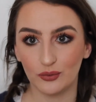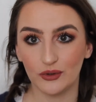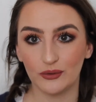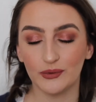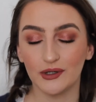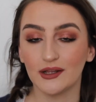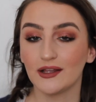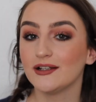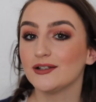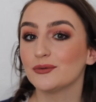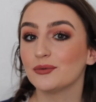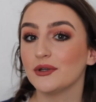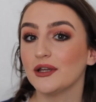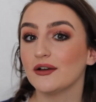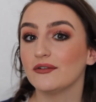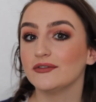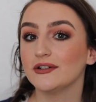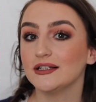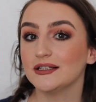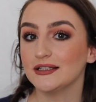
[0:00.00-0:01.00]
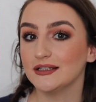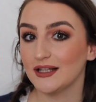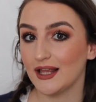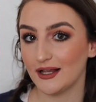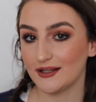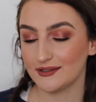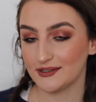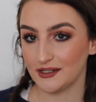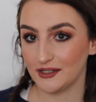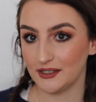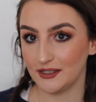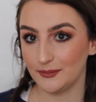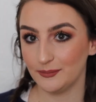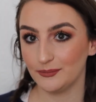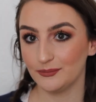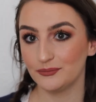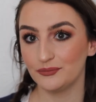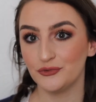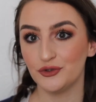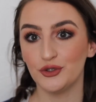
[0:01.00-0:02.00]
we realized we have less time
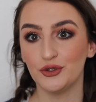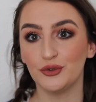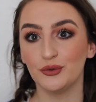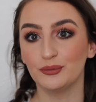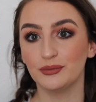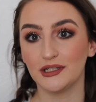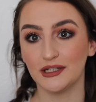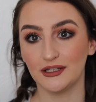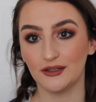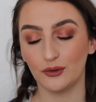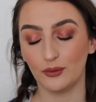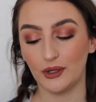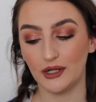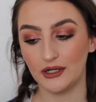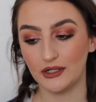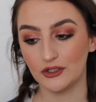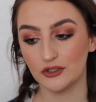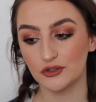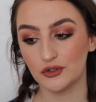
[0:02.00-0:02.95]
to plan the wedding.